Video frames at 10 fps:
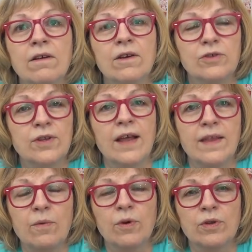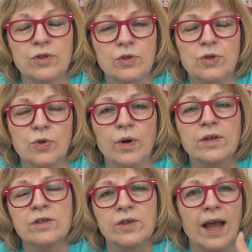so now they were too
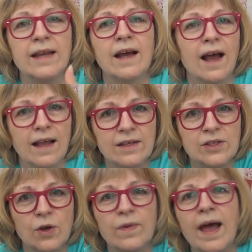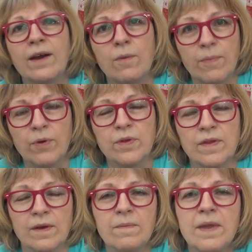short, so I had to unsew that on both of
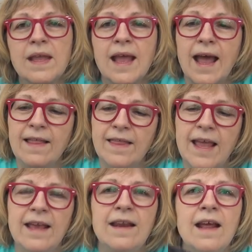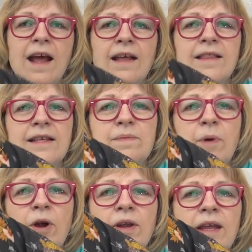them. And then this
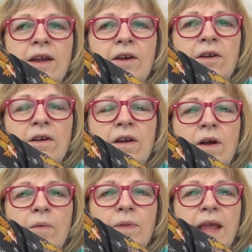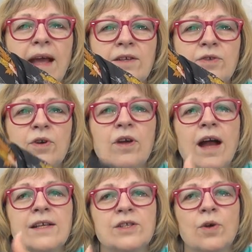part here, the extra,
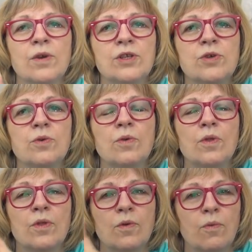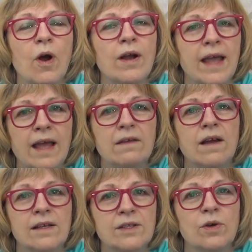I sewed it to the wrong end.
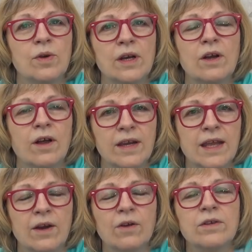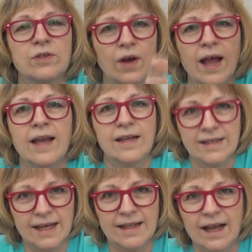I sewed it on here, so I had to
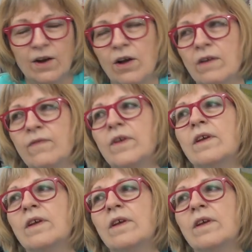take that off.